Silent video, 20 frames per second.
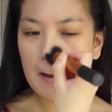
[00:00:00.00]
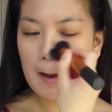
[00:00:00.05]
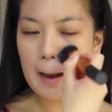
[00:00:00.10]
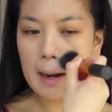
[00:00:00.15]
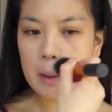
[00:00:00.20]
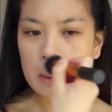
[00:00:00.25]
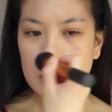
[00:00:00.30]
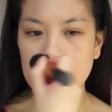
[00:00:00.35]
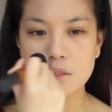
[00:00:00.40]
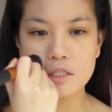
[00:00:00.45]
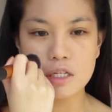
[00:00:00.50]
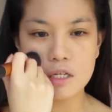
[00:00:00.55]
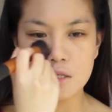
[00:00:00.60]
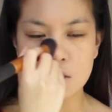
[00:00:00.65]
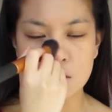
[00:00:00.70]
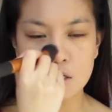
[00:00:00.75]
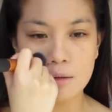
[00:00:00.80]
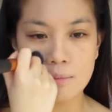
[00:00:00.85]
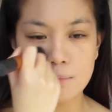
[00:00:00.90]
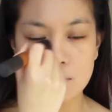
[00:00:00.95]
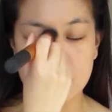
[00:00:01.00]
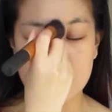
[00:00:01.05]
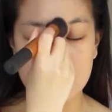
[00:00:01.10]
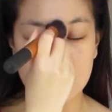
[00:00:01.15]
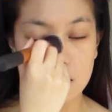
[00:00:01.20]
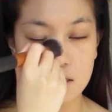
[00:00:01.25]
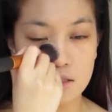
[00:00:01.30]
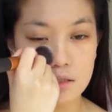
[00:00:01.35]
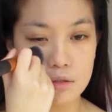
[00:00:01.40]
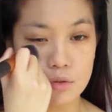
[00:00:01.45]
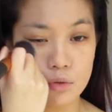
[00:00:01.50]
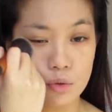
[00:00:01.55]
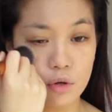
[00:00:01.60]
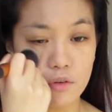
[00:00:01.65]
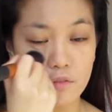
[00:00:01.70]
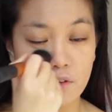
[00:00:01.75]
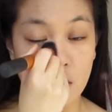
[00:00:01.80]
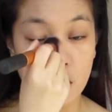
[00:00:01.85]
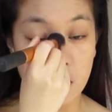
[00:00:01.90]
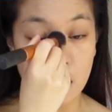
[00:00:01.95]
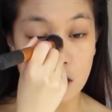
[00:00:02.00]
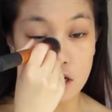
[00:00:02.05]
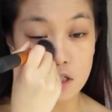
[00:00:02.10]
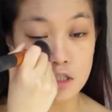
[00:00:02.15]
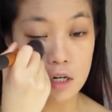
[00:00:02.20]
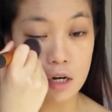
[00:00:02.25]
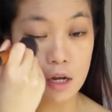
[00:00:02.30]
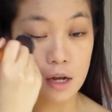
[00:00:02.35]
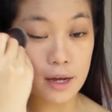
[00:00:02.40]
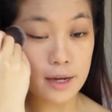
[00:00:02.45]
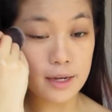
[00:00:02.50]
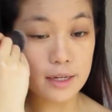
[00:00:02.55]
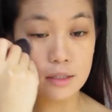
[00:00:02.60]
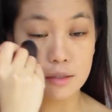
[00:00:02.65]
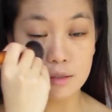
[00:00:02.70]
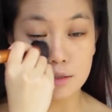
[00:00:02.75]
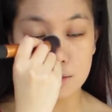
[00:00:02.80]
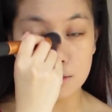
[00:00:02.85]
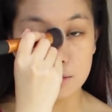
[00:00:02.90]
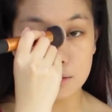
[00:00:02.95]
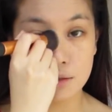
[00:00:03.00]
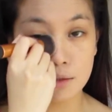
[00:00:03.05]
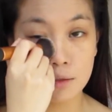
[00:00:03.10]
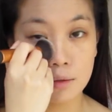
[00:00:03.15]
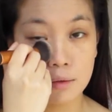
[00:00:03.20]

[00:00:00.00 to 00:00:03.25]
and also stops any sort of harsh lines